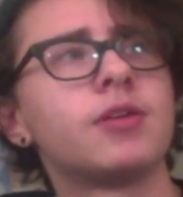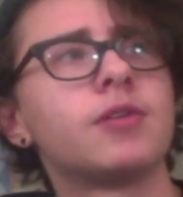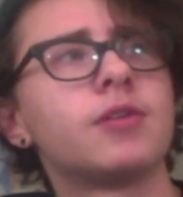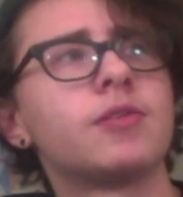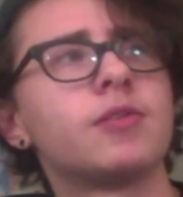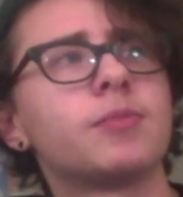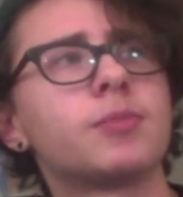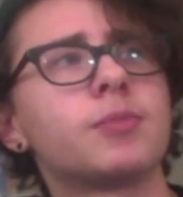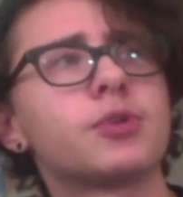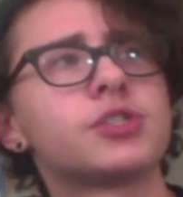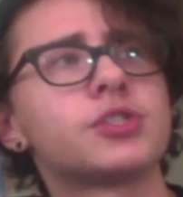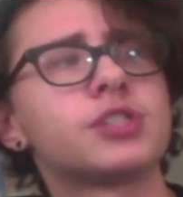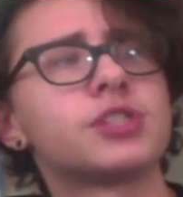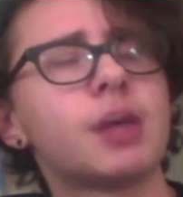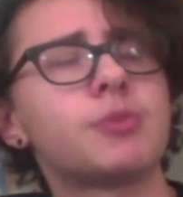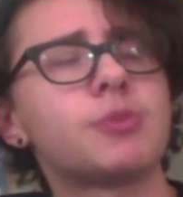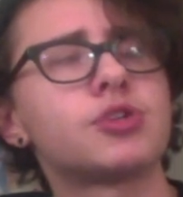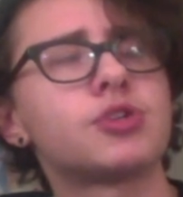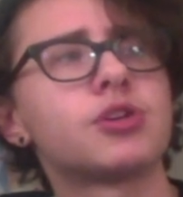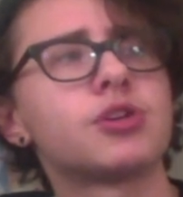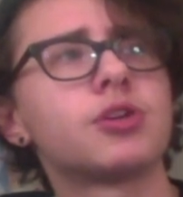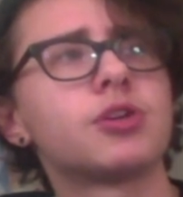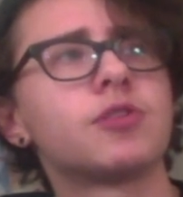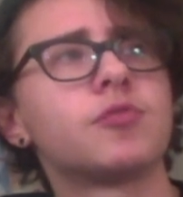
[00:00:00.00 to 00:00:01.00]

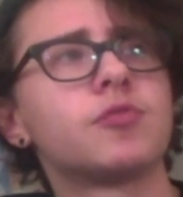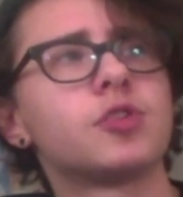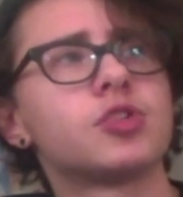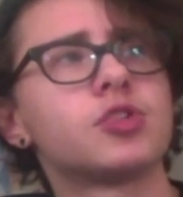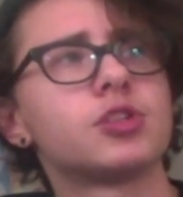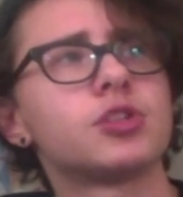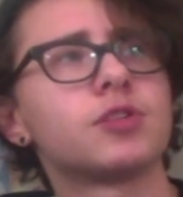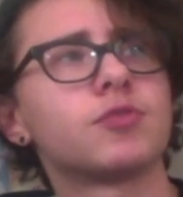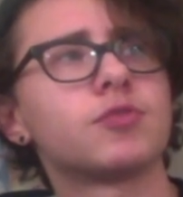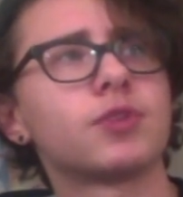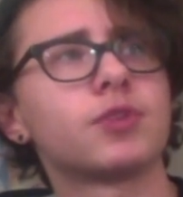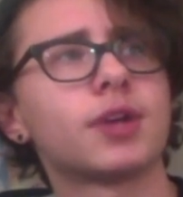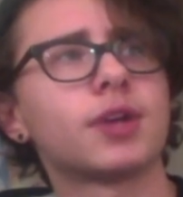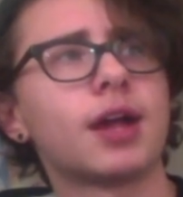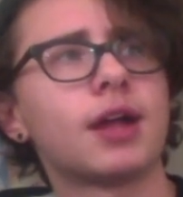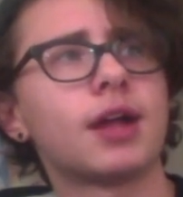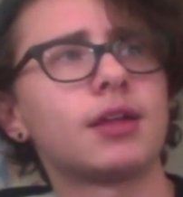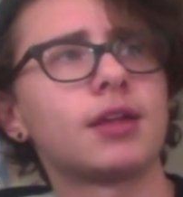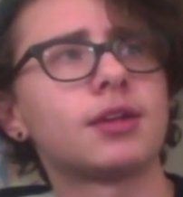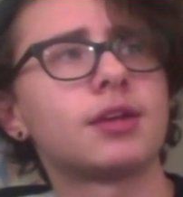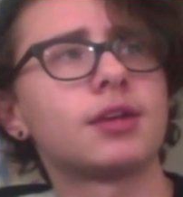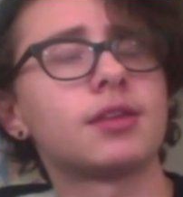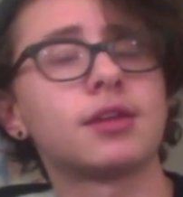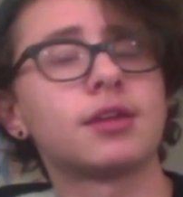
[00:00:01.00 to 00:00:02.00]
perception or vision of
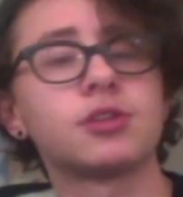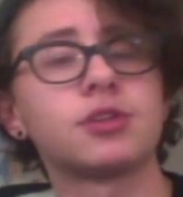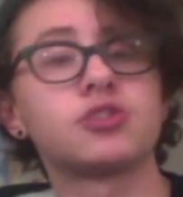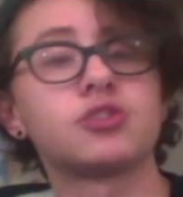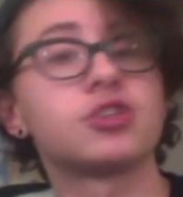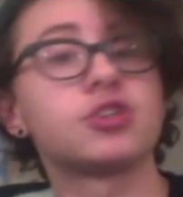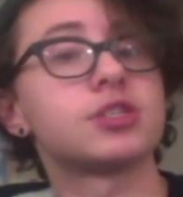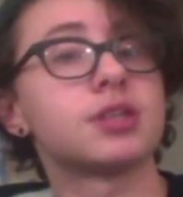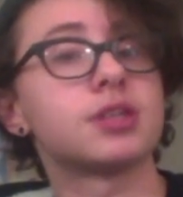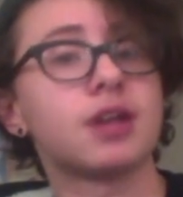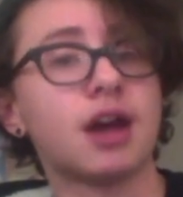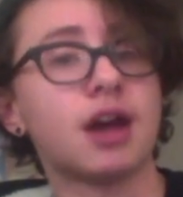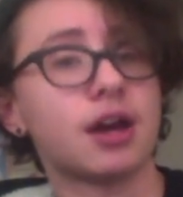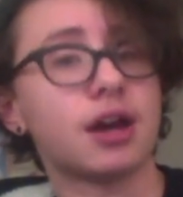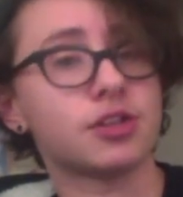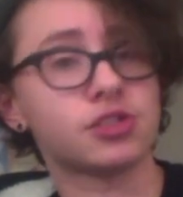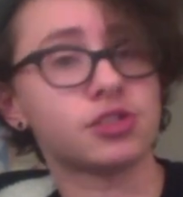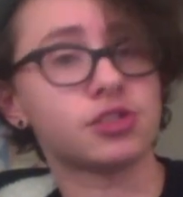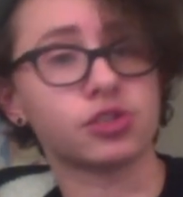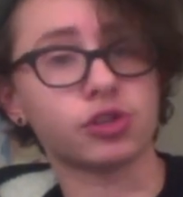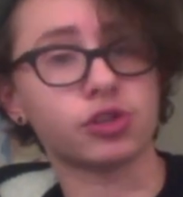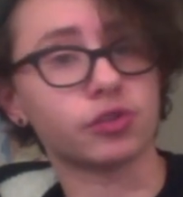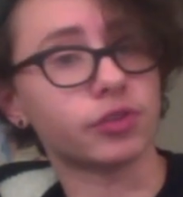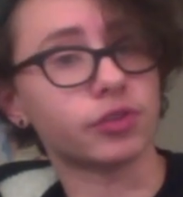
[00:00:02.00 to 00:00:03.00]
reality that is just not
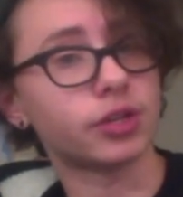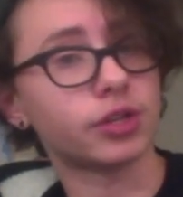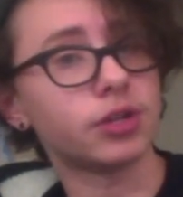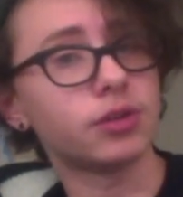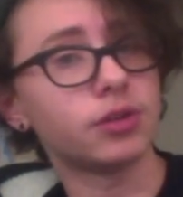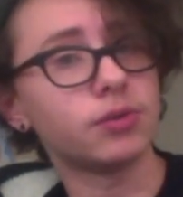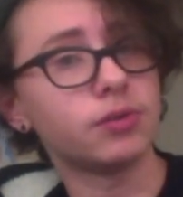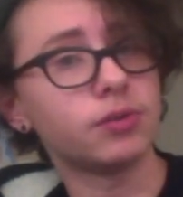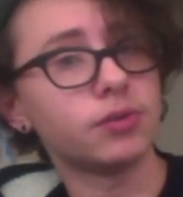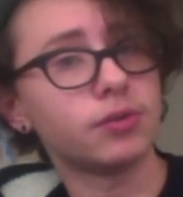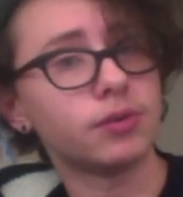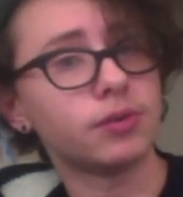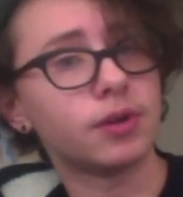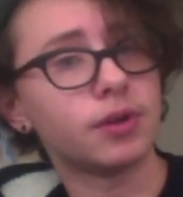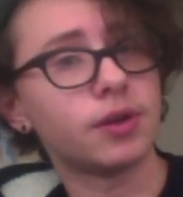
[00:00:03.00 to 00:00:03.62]
serving you.